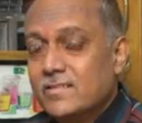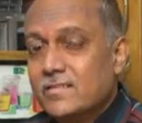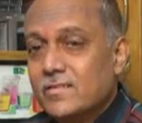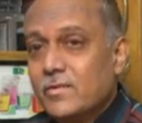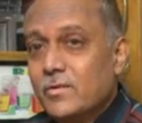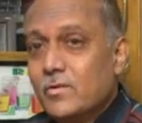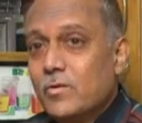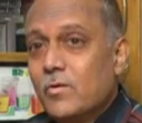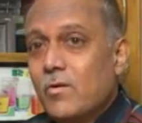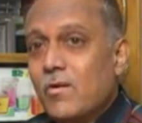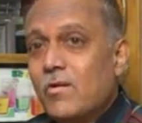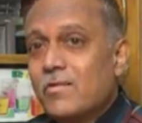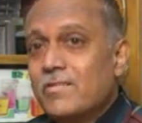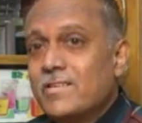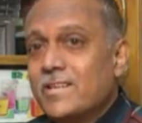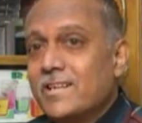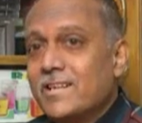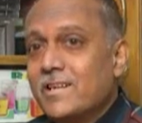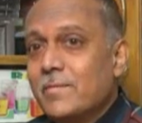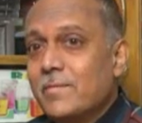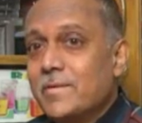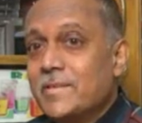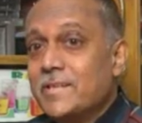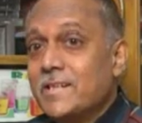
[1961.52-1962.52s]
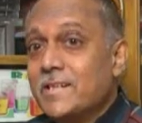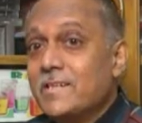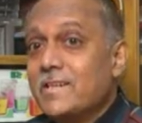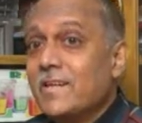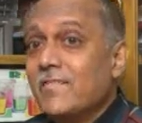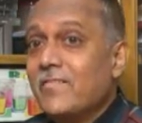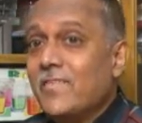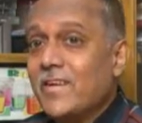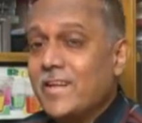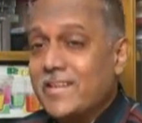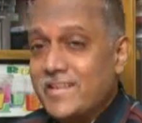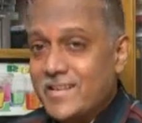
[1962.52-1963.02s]
So you don't send a message
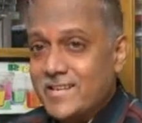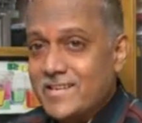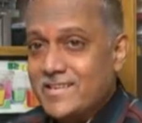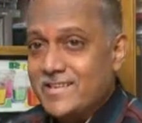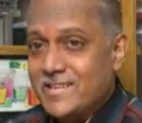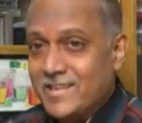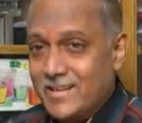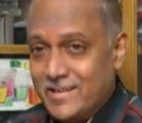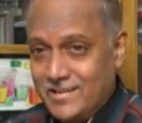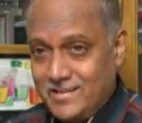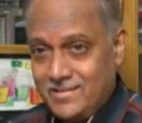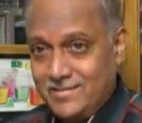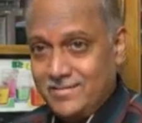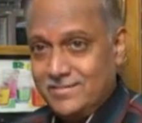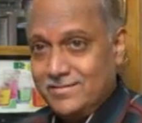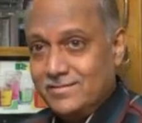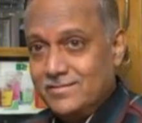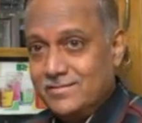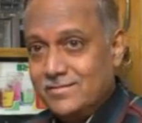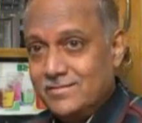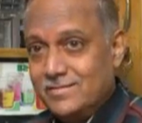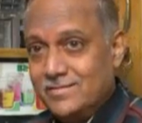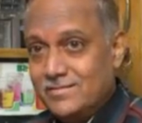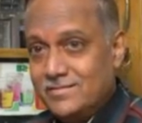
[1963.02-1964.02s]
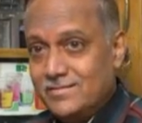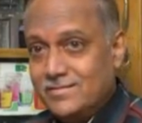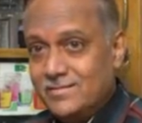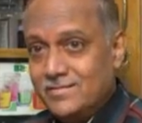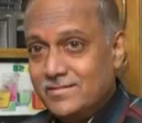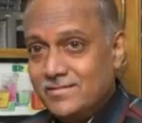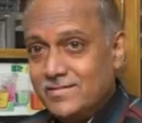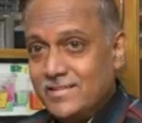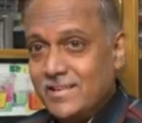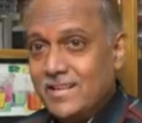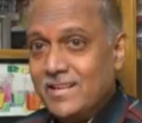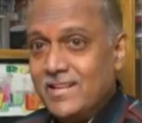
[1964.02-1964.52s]
saying father is dead.
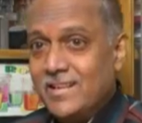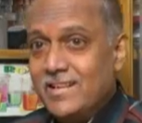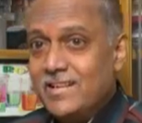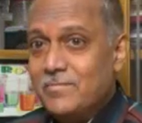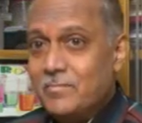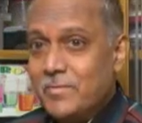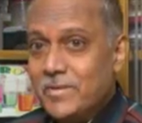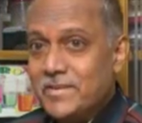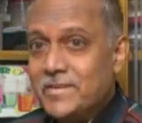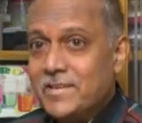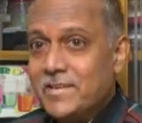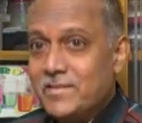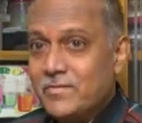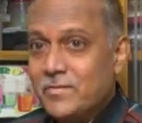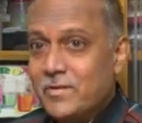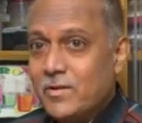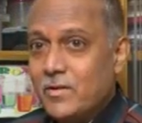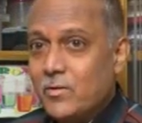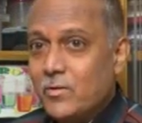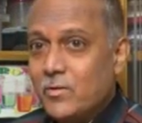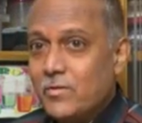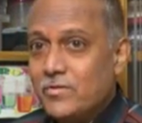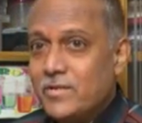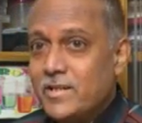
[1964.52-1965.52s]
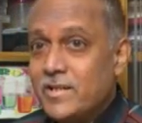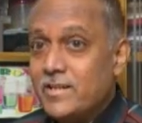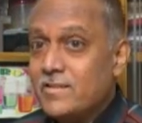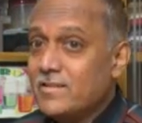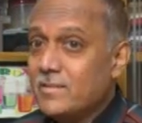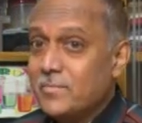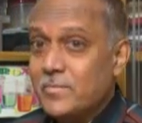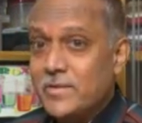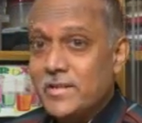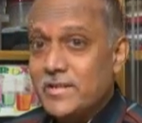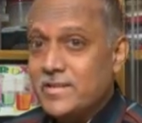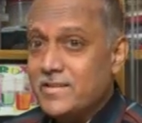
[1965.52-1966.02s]
Generally his message will go saying
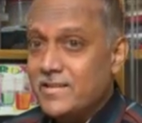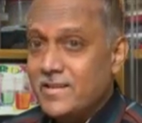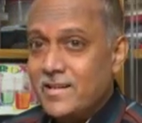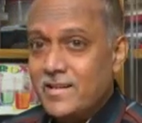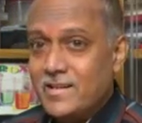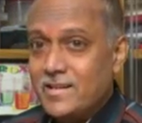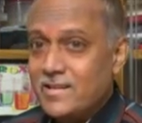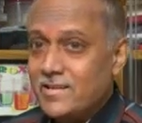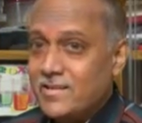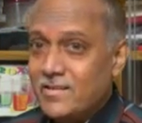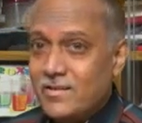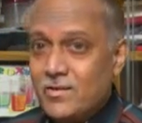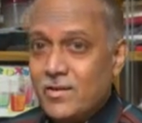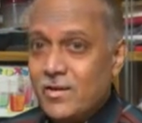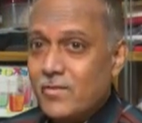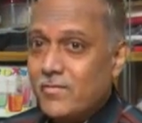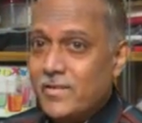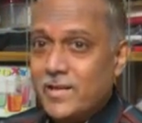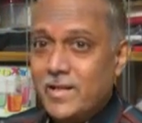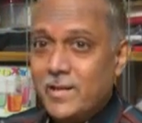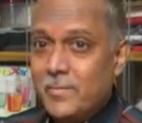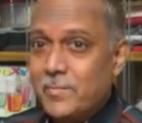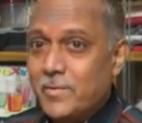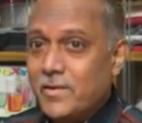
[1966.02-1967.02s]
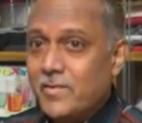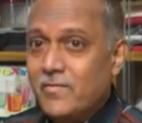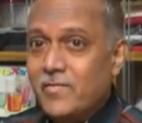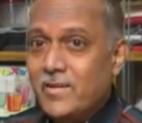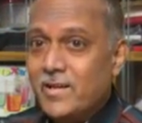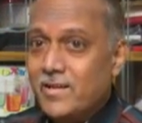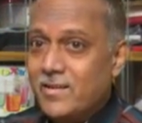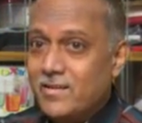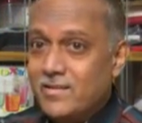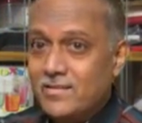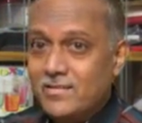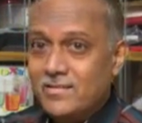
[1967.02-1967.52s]
something serious is not keeping
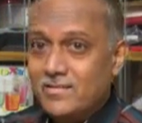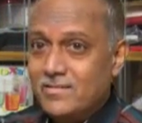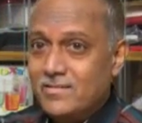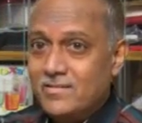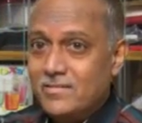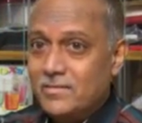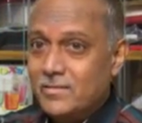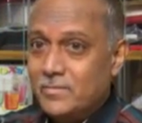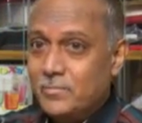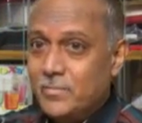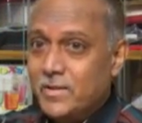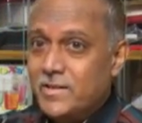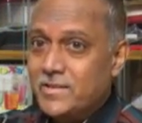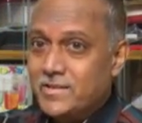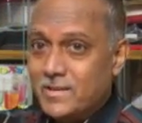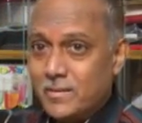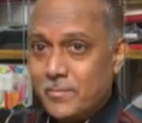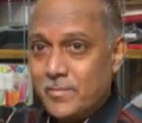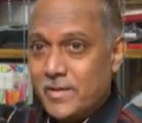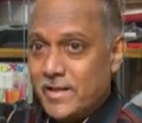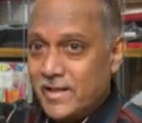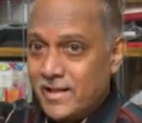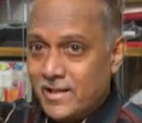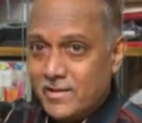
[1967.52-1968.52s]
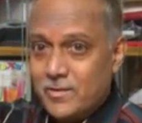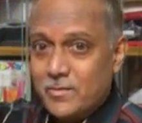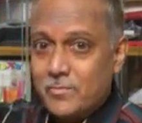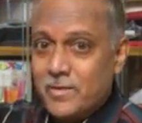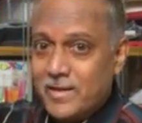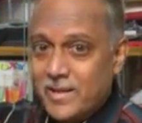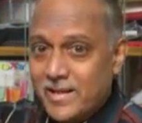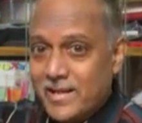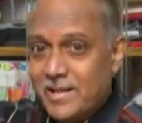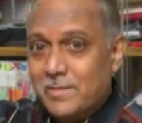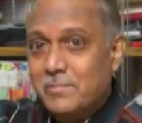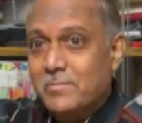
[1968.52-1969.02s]
well. Please somebody can you
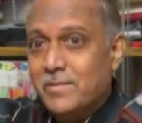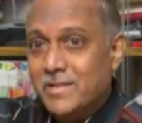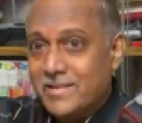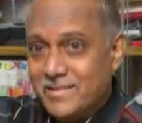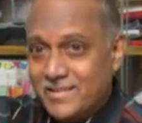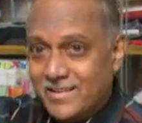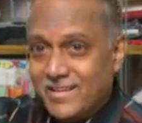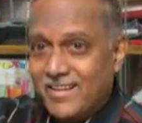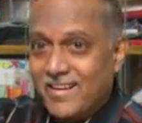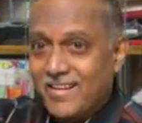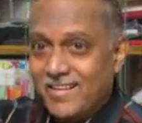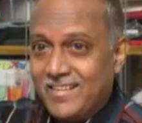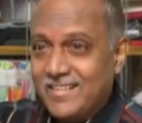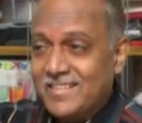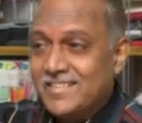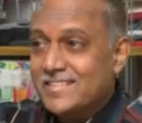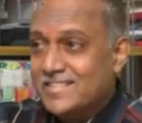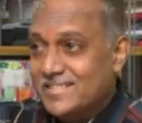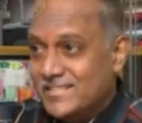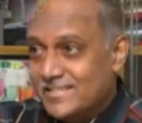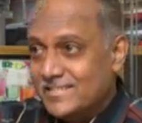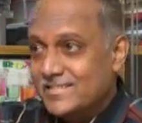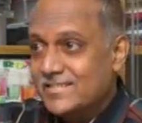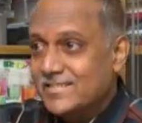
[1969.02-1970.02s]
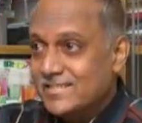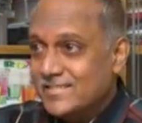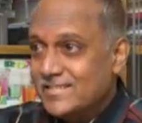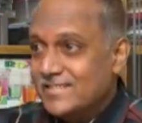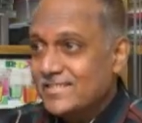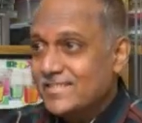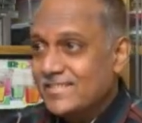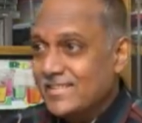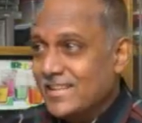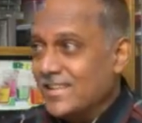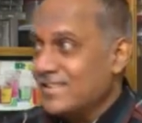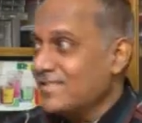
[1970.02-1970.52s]
bring him, etc.
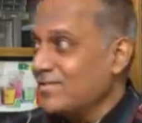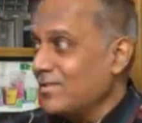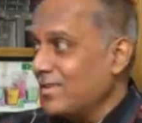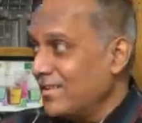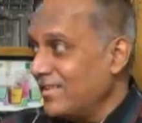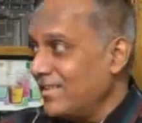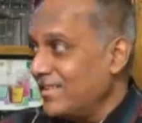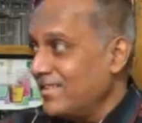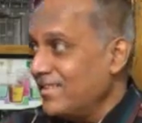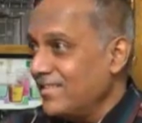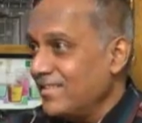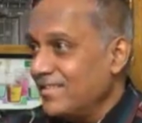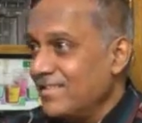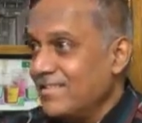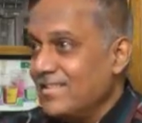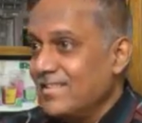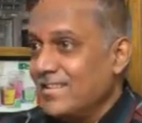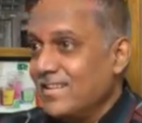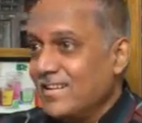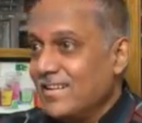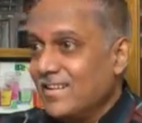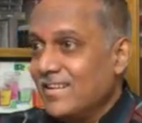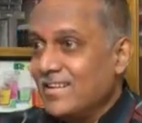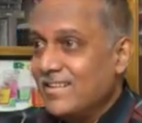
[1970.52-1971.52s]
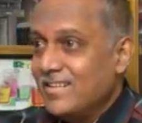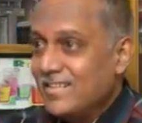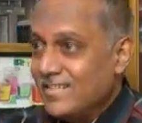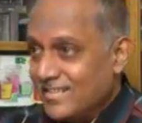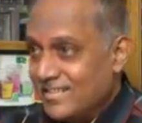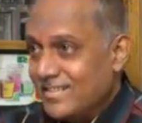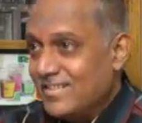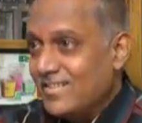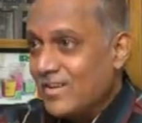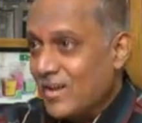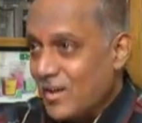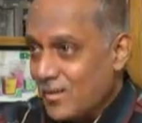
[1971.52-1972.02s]
That's what
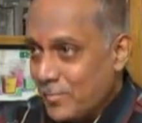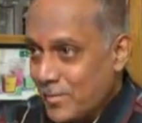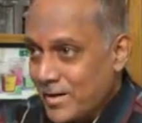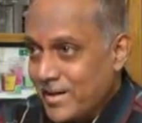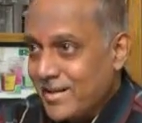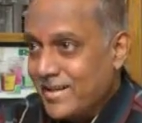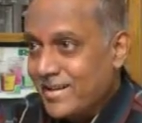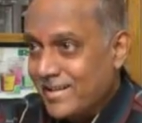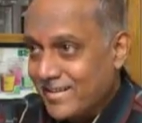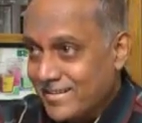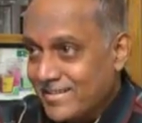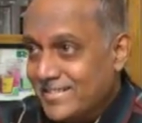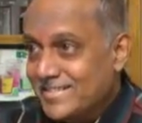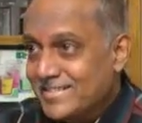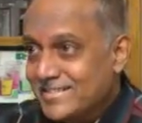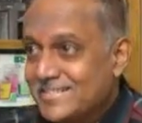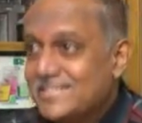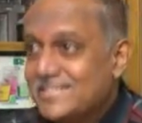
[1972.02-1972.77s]
is normally done.